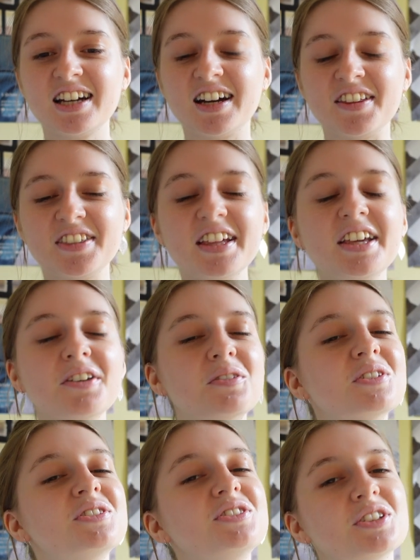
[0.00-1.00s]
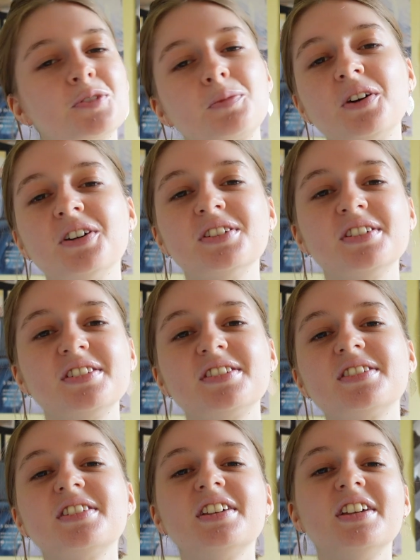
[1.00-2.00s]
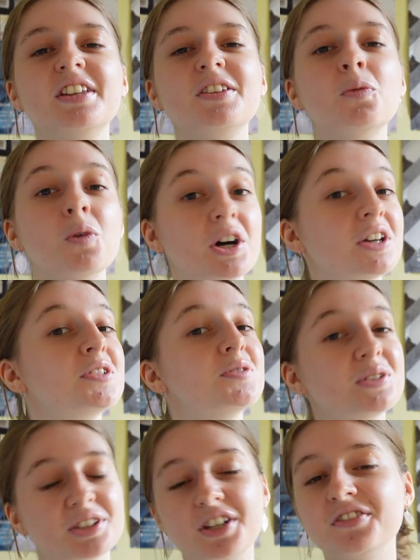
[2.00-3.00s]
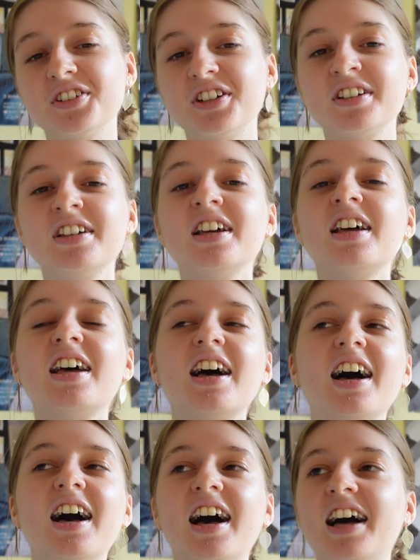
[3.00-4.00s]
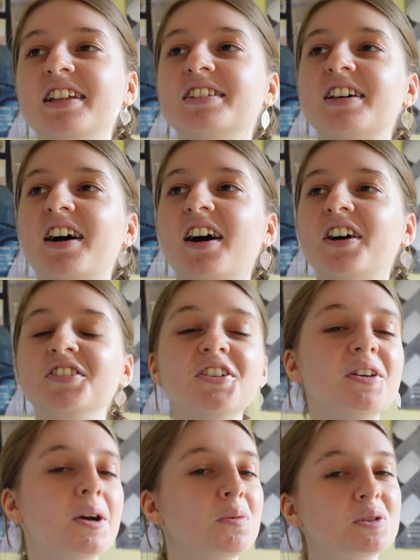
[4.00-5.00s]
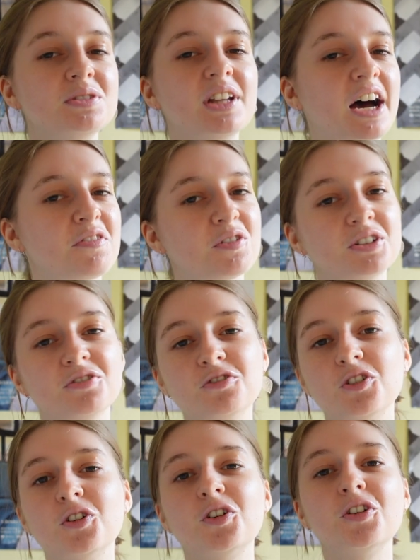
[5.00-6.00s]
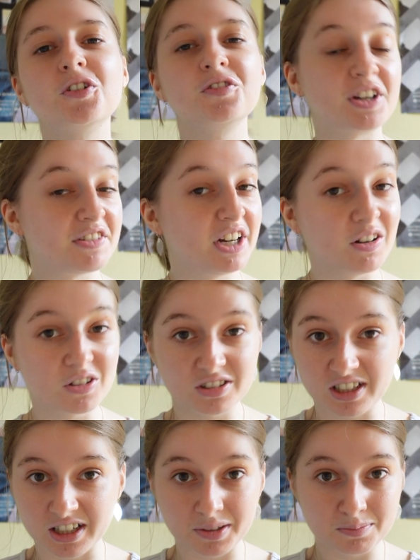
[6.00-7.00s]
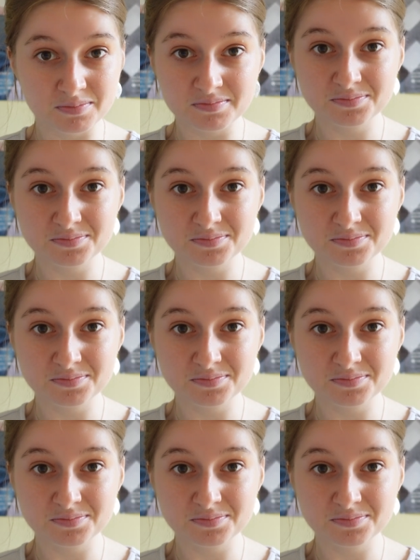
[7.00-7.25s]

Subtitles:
I think it was just because the worst was over and I knew I wouldn't have one for a very long time.